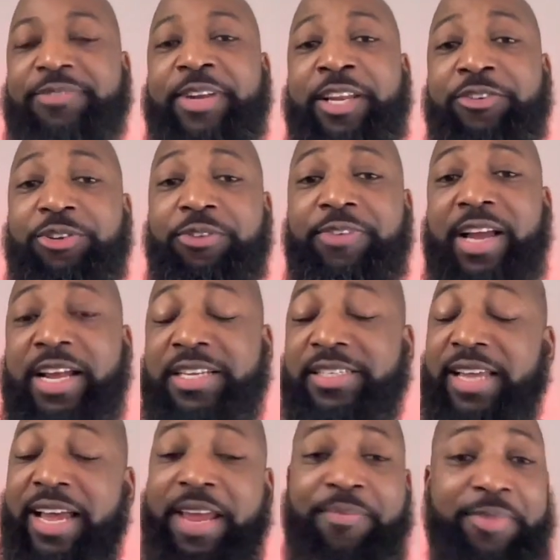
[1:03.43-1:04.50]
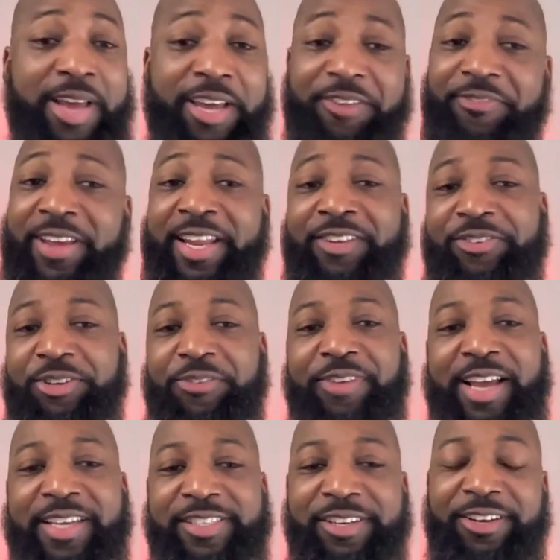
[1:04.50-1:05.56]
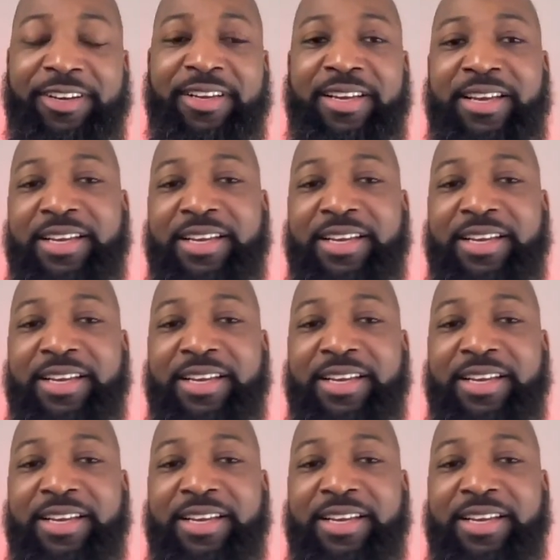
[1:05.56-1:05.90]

financial advice. I am not a financial advisor.